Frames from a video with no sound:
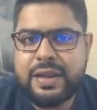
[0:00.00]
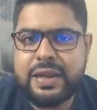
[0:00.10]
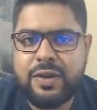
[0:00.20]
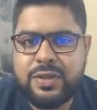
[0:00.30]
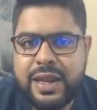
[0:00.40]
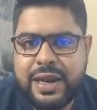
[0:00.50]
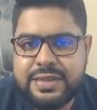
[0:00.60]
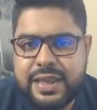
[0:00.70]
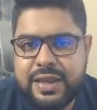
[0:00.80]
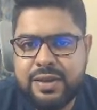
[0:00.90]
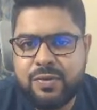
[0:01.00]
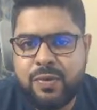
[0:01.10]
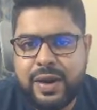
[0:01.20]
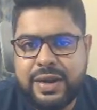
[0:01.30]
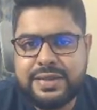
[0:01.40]
Now they are asking
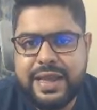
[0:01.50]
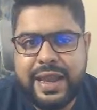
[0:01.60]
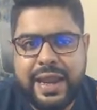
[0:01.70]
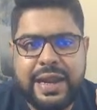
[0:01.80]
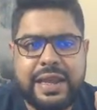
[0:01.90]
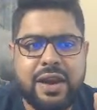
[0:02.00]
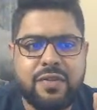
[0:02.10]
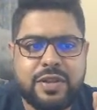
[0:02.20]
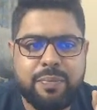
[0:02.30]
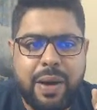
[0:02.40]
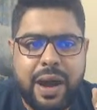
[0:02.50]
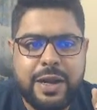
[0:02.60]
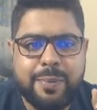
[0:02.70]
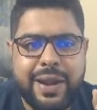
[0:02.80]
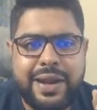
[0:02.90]
what is the area of the
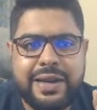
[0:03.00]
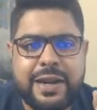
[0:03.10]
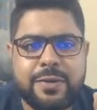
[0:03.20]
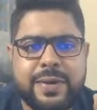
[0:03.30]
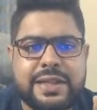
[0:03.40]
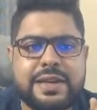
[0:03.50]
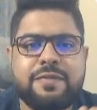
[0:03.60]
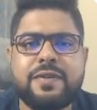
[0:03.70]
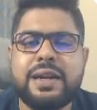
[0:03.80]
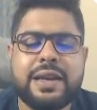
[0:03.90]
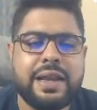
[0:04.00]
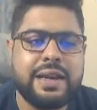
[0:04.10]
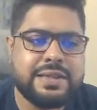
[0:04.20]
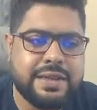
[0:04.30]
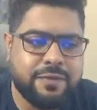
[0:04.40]
part painted with different colors.
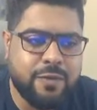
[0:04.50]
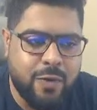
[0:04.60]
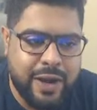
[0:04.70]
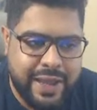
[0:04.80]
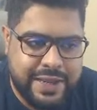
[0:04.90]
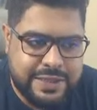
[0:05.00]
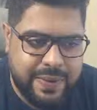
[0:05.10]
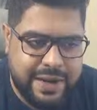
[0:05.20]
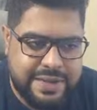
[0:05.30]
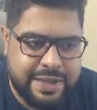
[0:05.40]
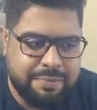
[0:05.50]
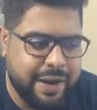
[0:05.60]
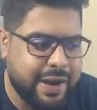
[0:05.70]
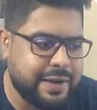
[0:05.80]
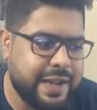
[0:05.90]
So 4s square is the
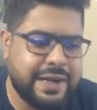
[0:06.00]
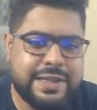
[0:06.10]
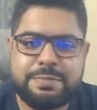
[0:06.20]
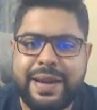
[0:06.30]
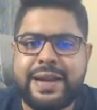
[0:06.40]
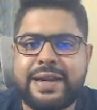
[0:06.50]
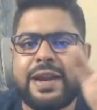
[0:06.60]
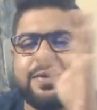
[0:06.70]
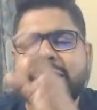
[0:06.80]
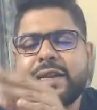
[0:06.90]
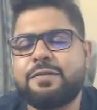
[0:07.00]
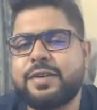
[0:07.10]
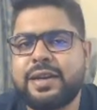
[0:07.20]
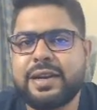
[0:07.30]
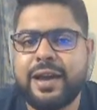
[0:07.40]
part that is painted with
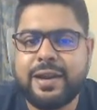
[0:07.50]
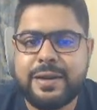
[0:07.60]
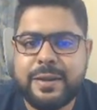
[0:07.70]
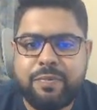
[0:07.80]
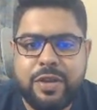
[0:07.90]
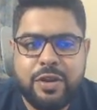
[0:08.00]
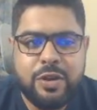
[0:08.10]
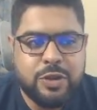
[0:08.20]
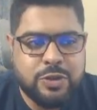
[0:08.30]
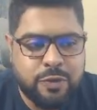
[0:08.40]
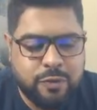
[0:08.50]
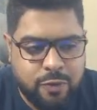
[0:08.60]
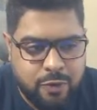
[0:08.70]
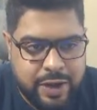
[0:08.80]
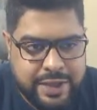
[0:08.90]
different color. So
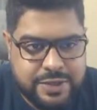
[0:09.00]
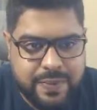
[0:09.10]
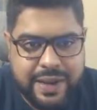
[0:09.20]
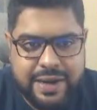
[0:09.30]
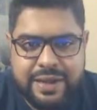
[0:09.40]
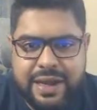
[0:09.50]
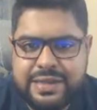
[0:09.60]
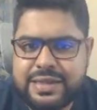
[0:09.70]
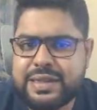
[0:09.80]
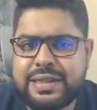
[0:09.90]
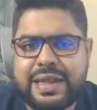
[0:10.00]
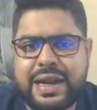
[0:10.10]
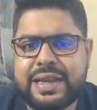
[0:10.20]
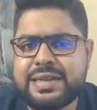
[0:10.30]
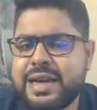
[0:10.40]
4s square, in
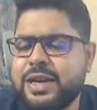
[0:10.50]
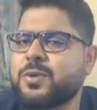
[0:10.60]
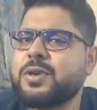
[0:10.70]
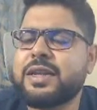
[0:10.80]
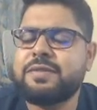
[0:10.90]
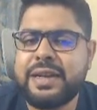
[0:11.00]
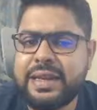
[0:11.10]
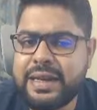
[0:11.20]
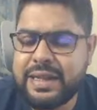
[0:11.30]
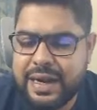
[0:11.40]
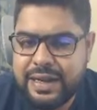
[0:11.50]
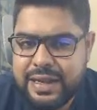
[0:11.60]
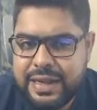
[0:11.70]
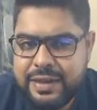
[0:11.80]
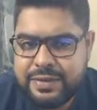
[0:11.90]
that case I don't even need that.
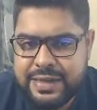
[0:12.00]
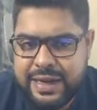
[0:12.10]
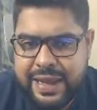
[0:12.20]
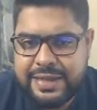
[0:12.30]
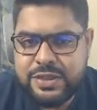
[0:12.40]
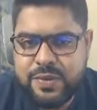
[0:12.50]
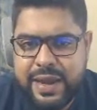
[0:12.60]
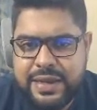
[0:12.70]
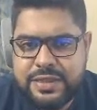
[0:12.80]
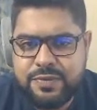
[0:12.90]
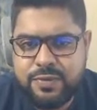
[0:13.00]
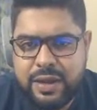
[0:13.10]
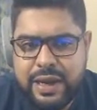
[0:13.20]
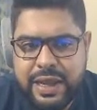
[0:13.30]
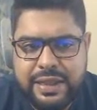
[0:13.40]
Sir, a square is
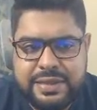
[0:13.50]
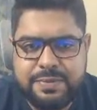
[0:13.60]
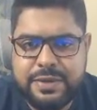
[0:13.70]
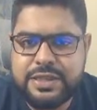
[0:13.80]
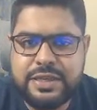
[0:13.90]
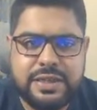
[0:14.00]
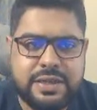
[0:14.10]
like this much.